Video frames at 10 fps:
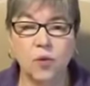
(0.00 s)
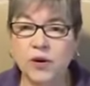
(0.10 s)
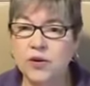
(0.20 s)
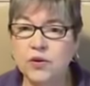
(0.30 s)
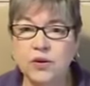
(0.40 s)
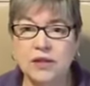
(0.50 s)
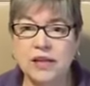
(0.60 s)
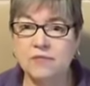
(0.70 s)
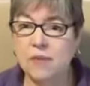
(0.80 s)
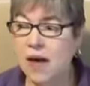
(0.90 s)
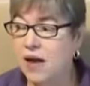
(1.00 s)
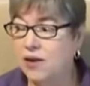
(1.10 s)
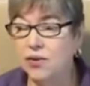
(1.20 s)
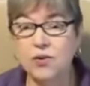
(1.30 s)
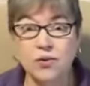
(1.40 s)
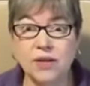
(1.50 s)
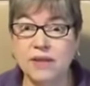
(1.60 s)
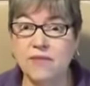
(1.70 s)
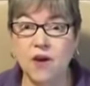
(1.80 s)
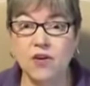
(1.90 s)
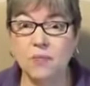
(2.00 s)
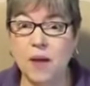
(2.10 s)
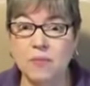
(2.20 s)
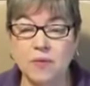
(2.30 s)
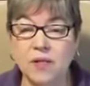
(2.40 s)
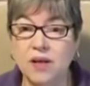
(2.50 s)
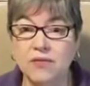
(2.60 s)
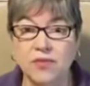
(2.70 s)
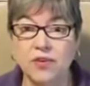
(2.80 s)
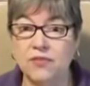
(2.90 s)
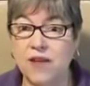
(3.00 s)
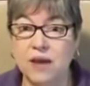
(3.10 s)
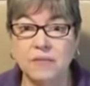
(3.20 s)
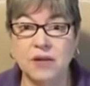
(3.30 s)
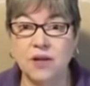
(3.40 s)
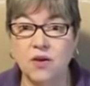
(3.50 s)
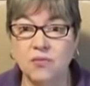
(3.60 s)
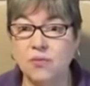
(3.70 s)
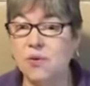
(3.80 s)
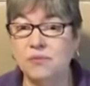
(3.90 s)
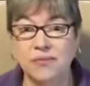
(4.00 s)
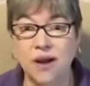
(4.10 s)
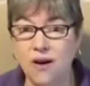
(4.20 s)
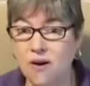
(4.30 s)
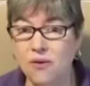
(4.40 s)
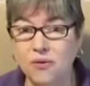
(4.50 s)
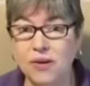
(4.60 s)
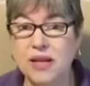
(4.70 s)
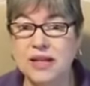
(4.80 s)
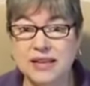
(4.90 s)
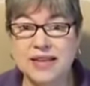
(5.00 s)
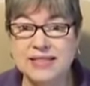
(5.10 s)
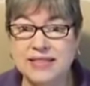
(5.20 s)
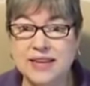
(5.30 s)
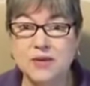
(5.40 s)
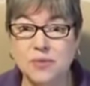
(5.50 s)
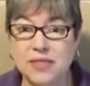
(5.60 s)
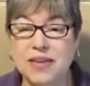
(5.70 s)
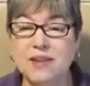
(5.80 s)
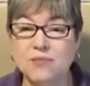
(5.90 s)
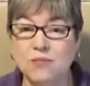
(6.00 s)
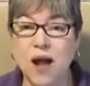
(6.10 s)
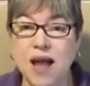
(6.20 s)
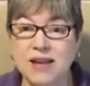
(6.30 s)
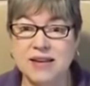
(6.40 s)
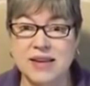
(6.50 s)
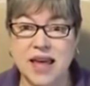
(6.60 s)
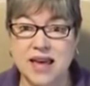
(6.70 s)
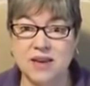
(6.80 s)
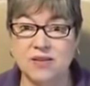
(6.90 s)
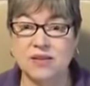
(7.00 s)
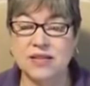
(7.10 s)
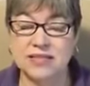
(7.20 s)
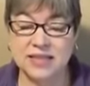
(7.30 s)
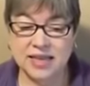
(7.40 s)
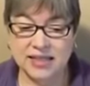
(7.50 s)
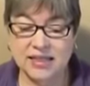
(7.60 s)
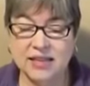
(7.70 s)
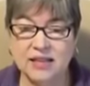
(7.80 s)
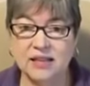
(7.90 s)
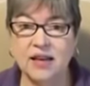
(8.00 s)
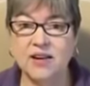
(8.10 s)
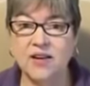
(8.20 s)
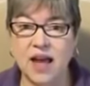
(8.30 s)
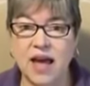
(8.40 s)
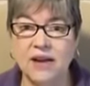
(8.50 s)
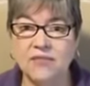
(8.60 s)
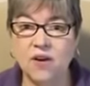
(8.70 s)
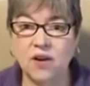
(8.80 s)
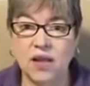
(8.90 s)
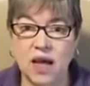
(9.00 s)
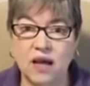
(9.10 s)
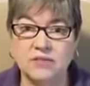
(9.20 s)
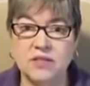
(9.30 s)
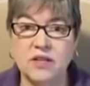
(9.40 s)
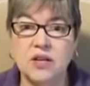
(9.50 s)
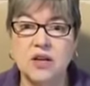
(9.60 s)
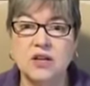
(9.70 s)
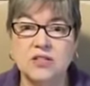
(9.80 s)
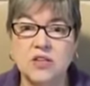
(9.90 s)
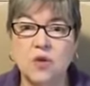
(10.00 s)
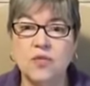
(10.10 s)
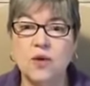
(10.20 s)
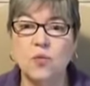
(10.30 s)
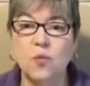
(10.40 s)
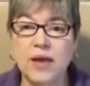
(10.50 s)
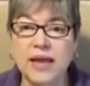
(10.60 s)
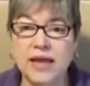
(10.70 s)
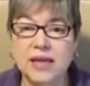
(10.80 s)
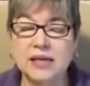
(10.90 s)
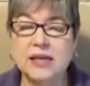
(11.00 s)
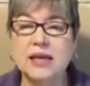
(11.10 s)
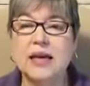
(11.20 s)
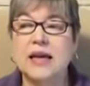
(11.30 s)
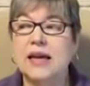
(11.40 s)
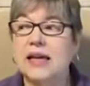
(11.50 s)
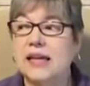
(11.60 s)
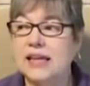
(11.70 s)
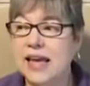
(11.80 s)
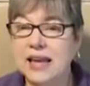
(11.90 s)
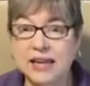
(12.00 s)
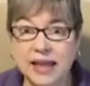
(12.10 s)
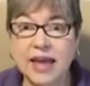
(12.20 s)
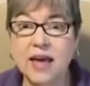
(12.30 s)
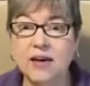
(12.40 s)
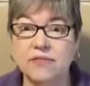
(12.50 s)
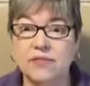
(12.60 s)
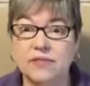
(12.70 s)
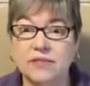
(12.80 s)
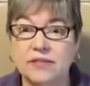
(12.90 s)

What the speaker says: What are you going to leave behind? Are you going to leave all your paper clutter for your family to go through? No. Let's deal with it right now. Let's get the clutter out of our lives so that we can live.